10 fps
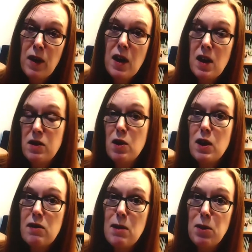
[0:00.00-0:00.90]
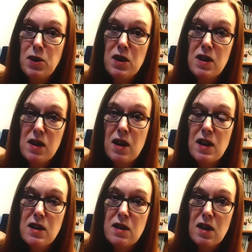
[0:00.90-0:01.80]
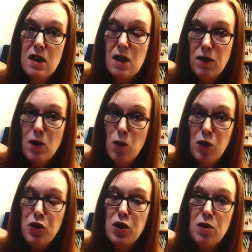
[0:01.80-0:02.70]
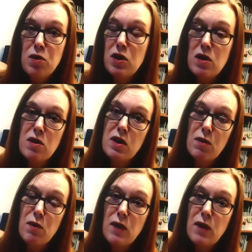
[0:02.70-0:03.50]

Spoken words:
and so they're able to decide if they want to use different